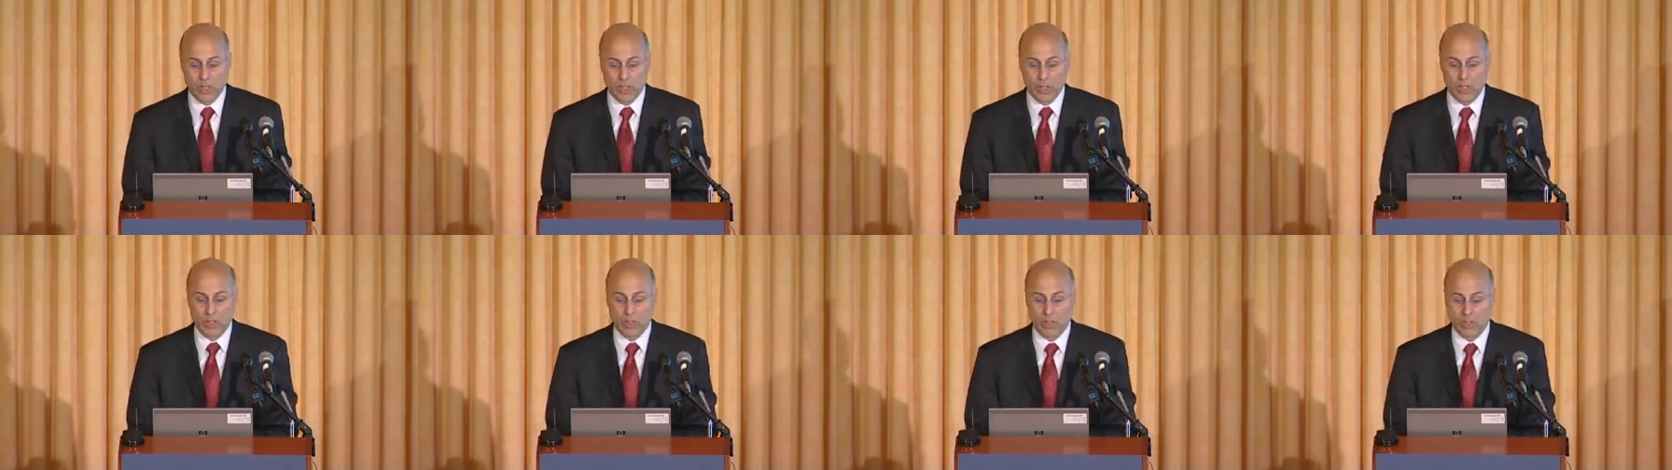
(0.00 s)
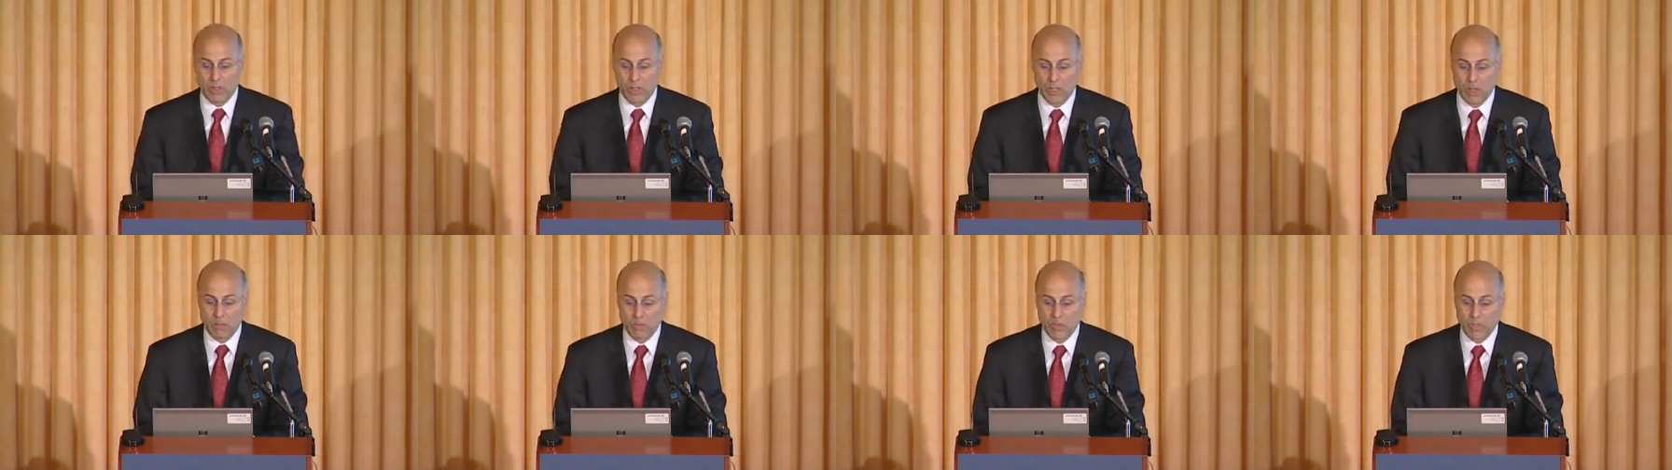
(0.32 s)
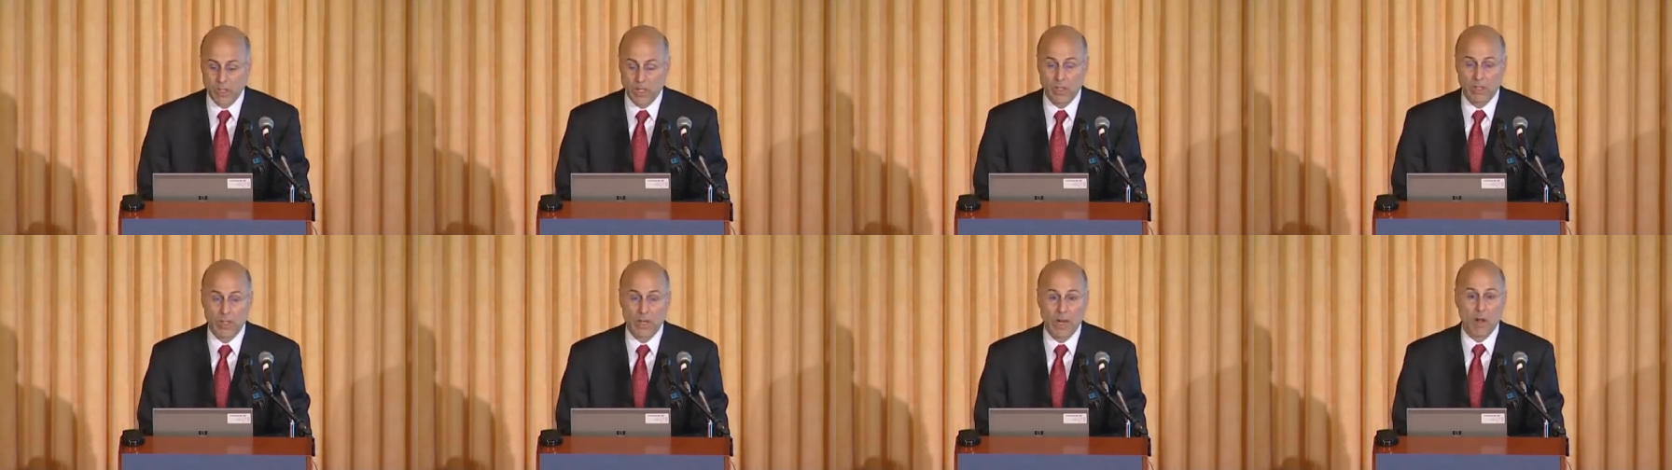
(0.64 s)
linking claims
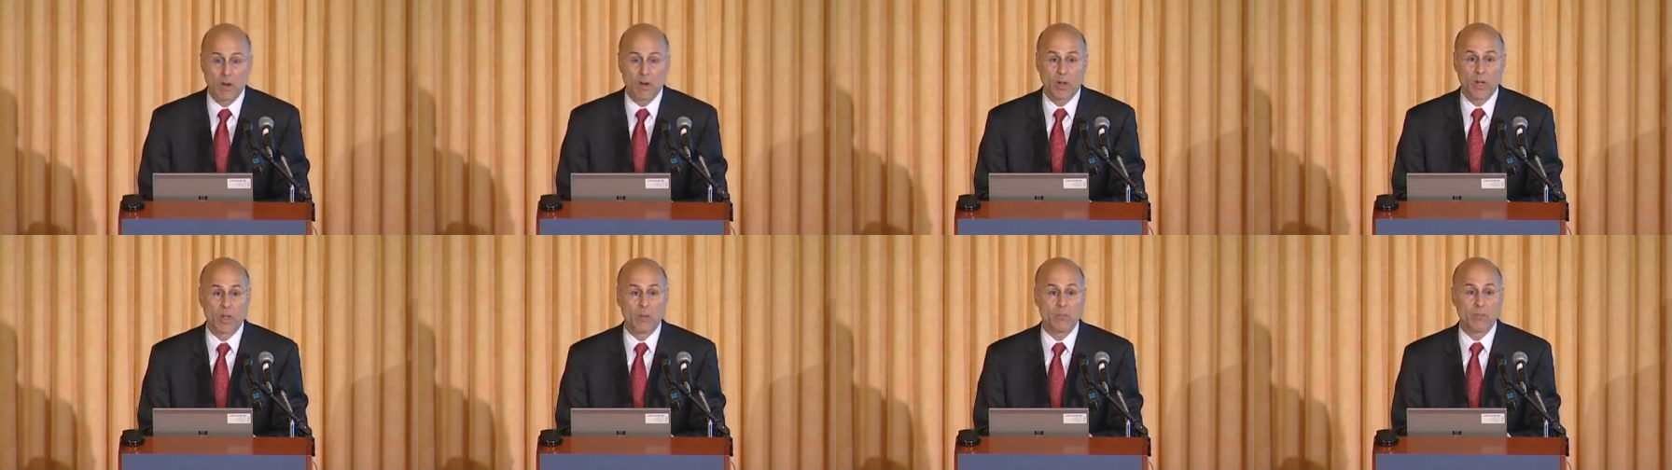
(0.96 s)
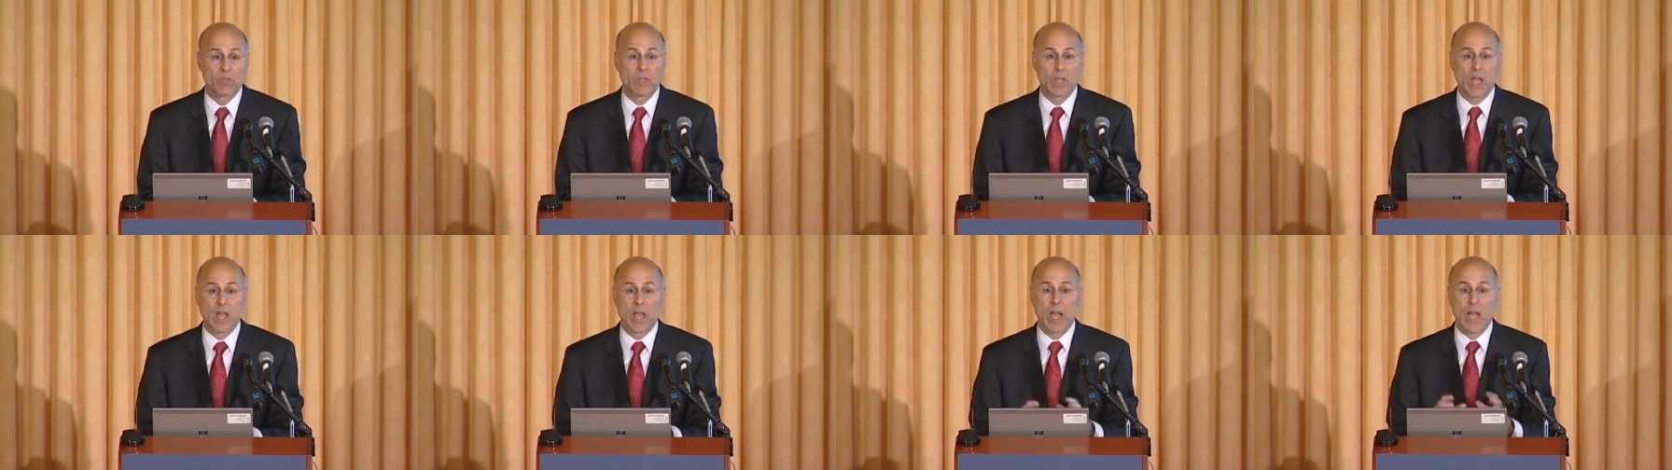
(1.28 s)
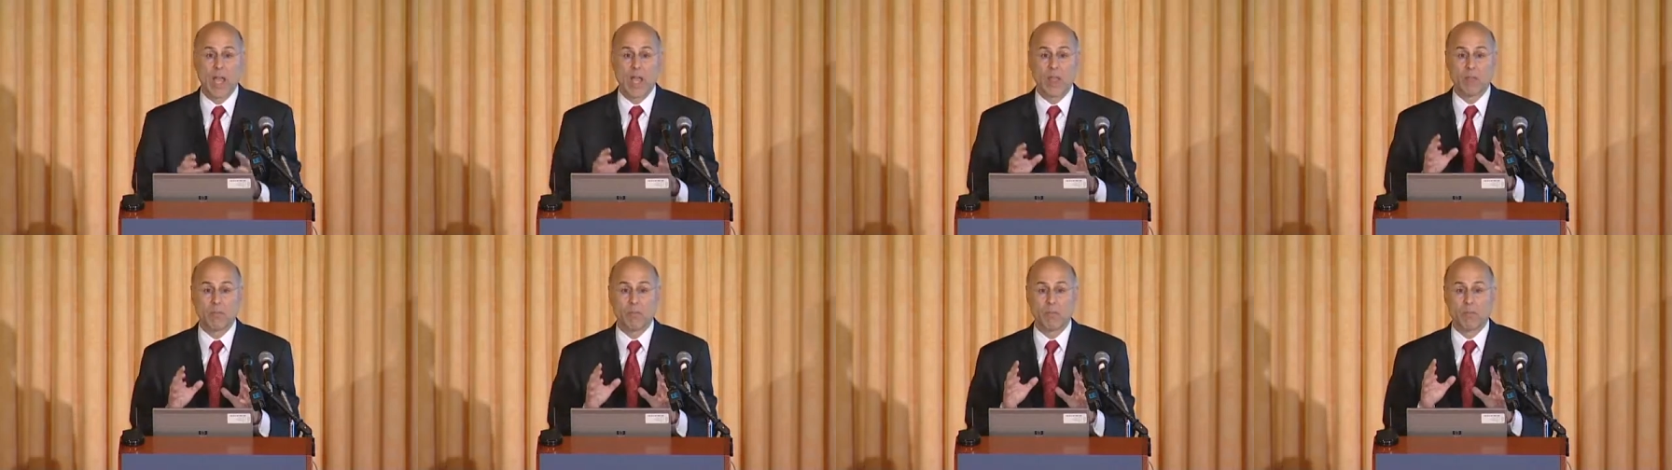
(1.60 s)
data to outcomes,
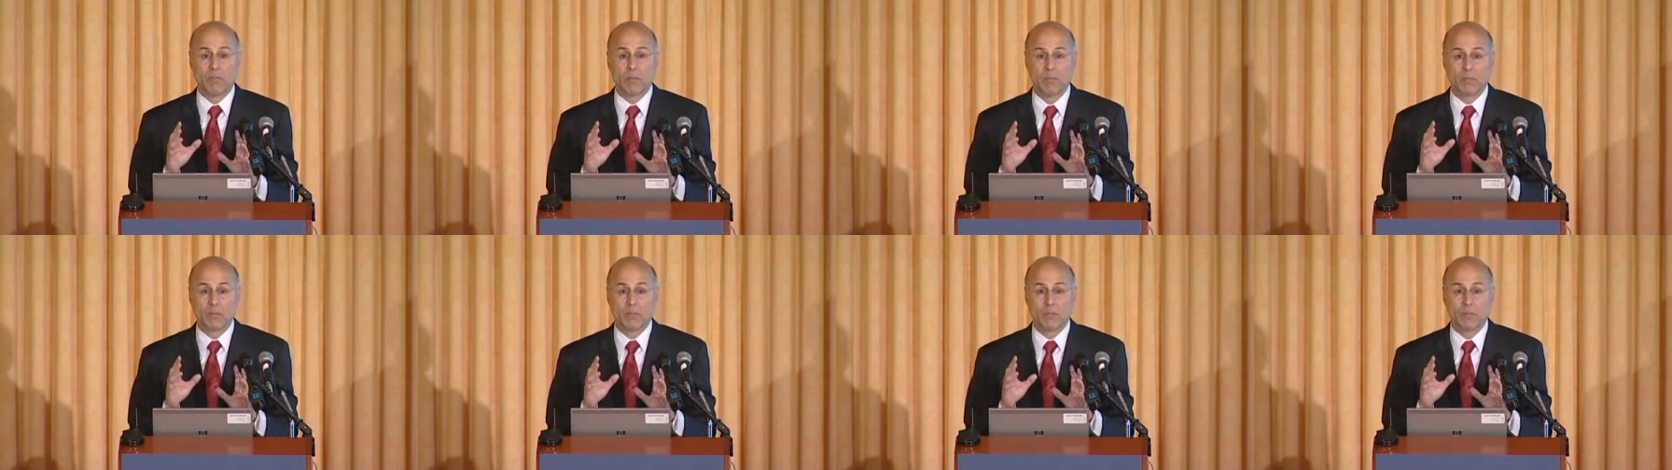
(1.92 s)
I